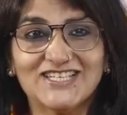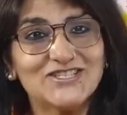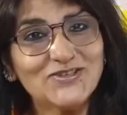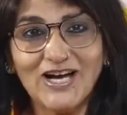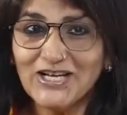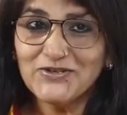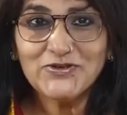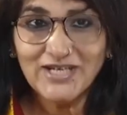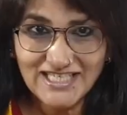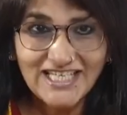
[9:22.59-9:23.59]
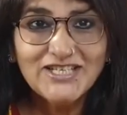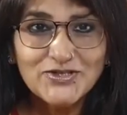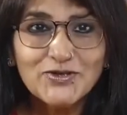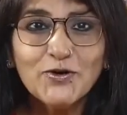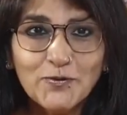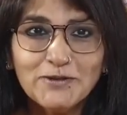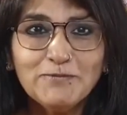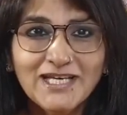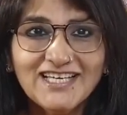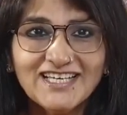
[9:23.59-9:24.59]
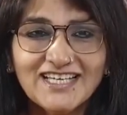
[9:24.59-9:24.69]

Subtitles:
So are you ready to go with me?